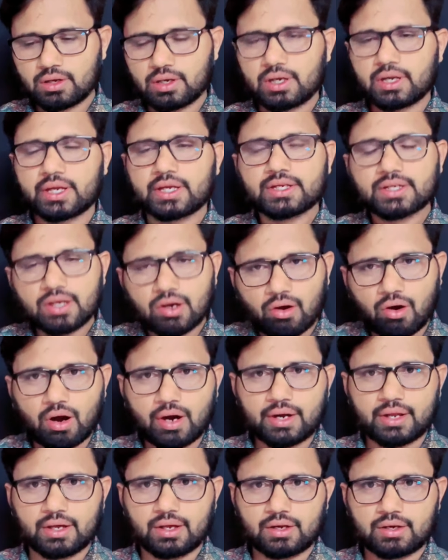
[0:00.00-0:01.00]
in a
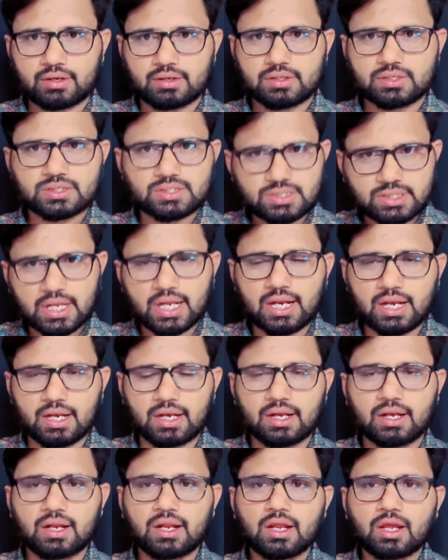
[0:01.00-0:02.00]
order, still
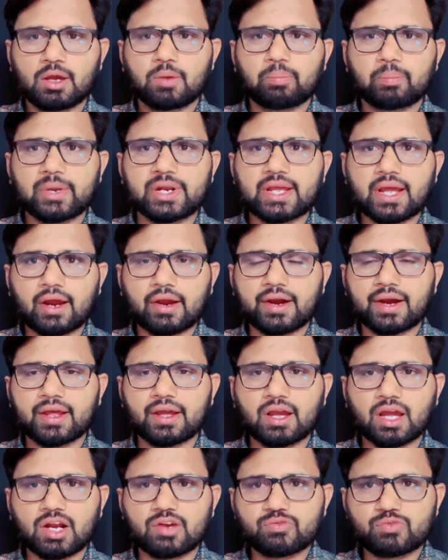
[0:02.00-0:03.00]
many are getting
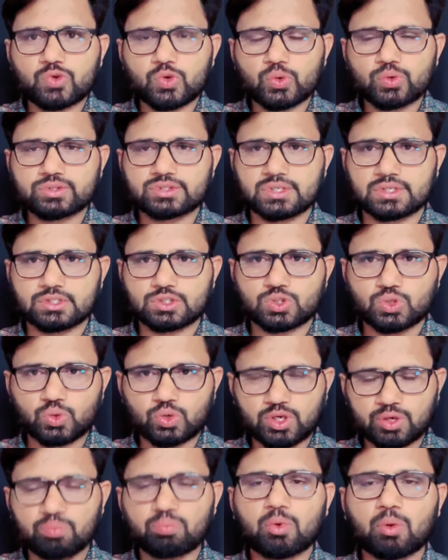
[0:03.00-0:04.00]
confusion to
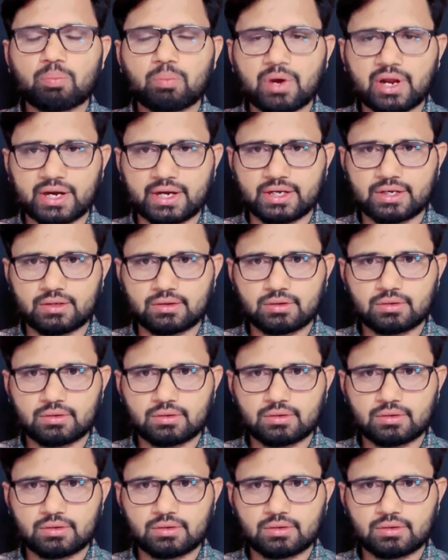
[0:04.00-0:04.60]
remember it.